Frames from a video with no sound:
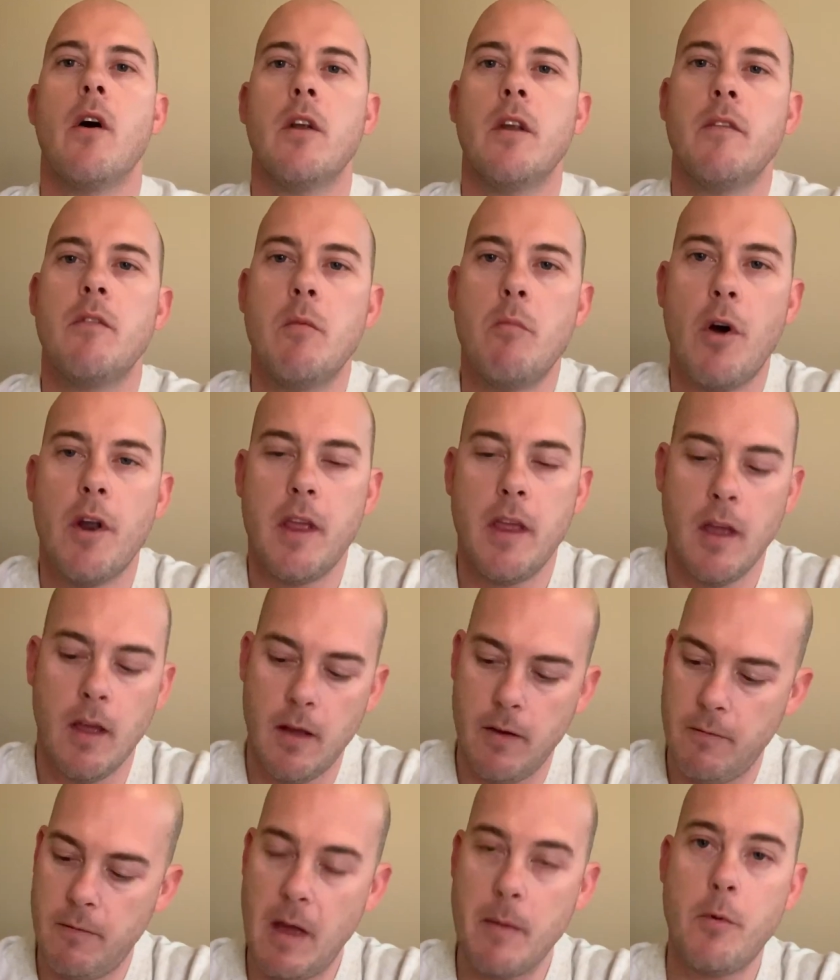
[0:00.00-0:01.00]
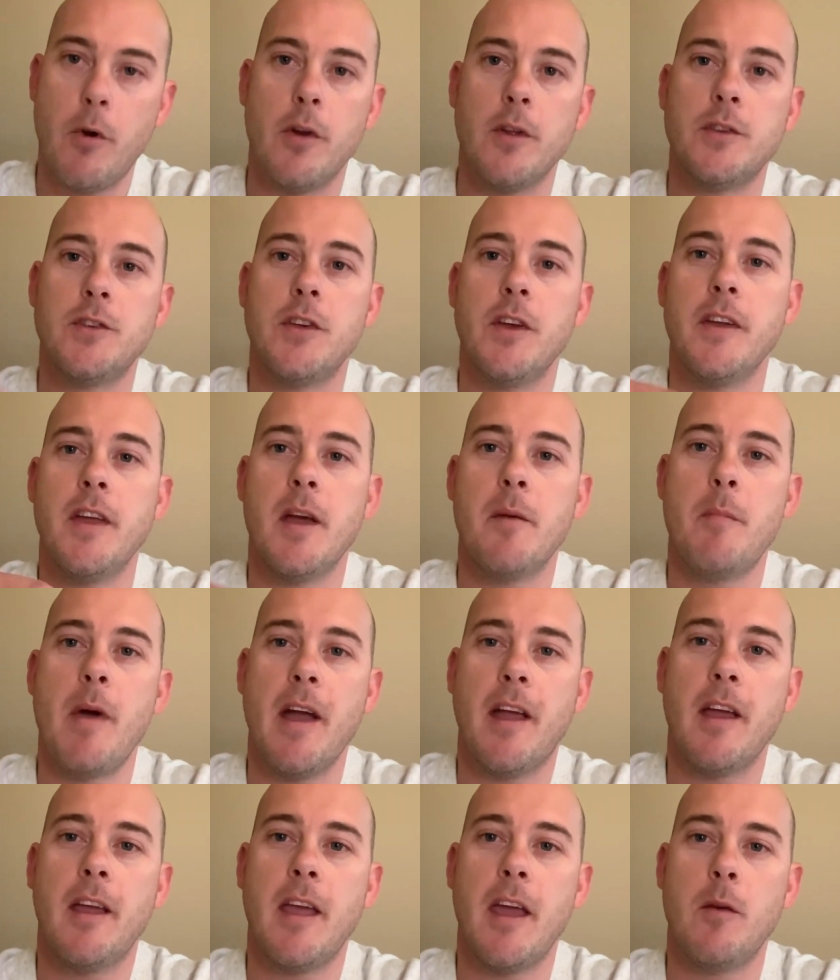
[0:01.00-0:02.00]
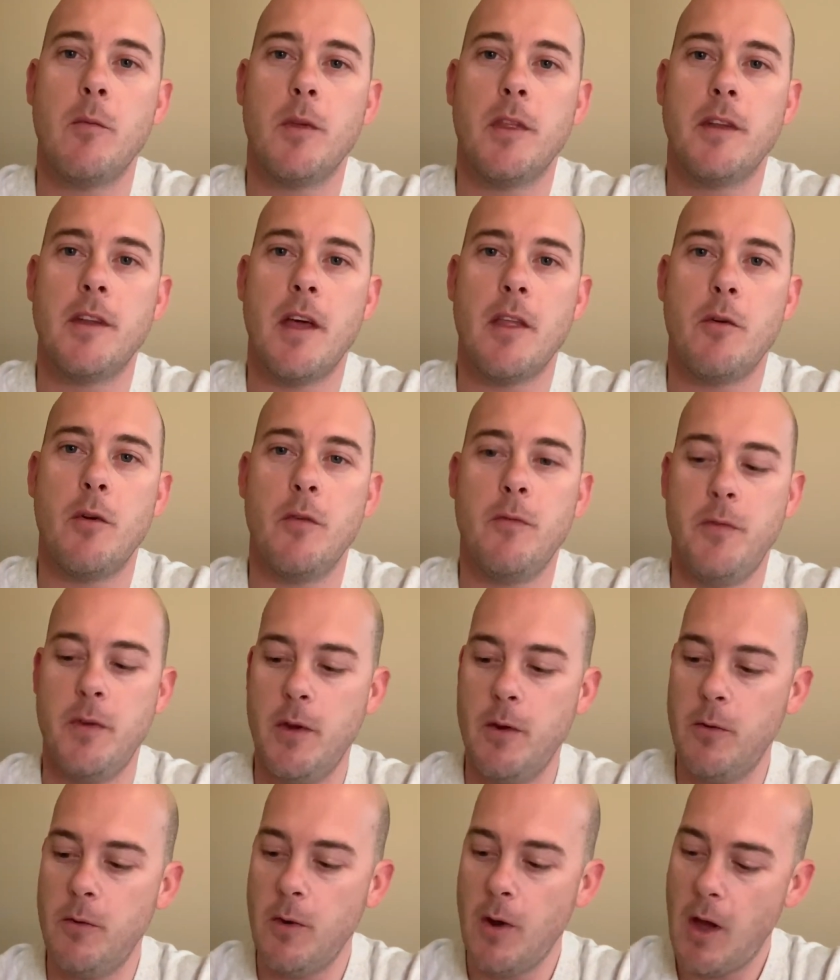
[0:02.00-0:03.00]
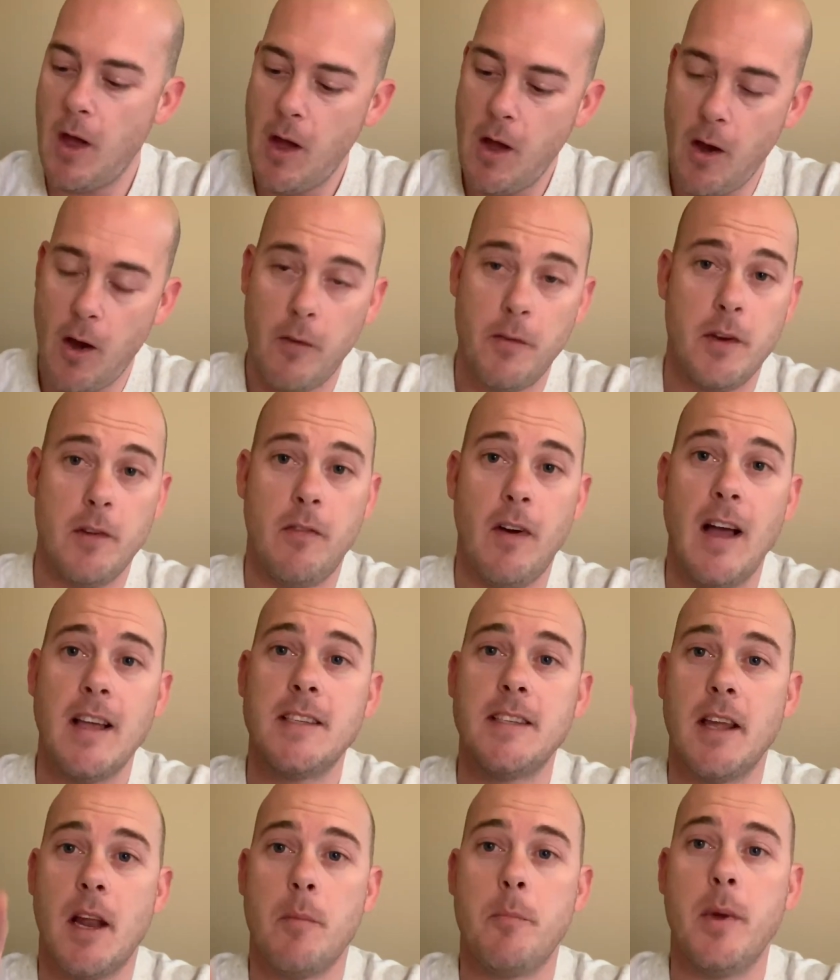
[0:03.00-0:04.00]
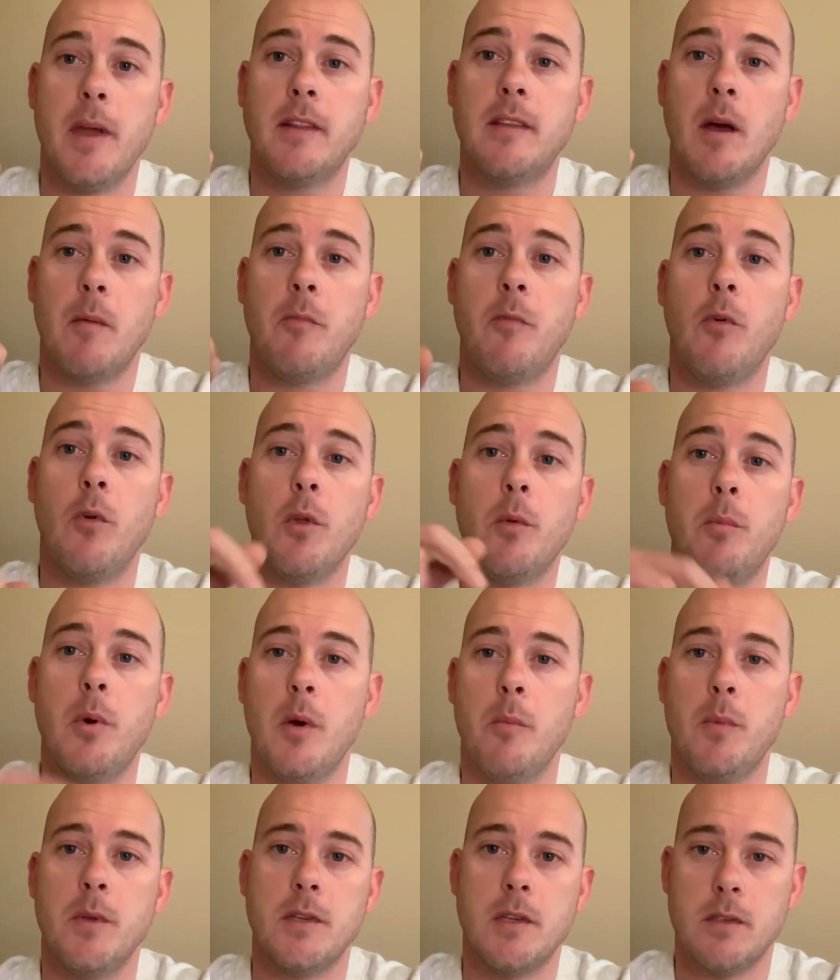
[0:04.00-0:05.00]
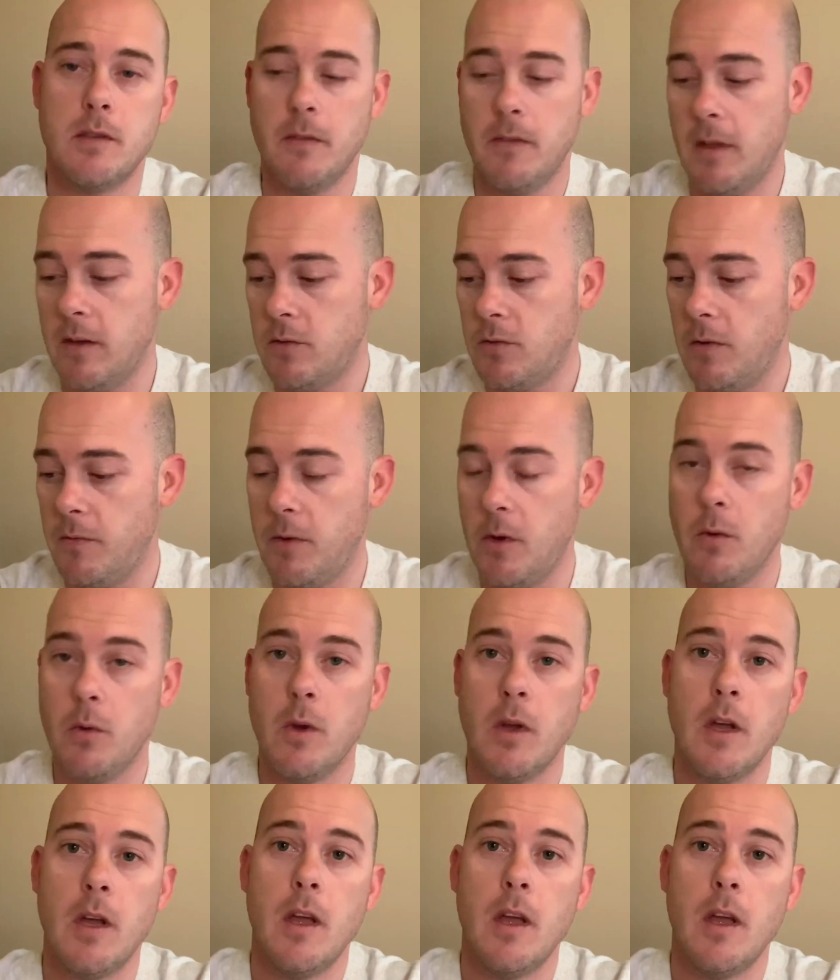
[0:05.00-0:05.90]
on, everybody? Vape Connoisseur here, back again with another review of a device that I picked up for the purposes of this review.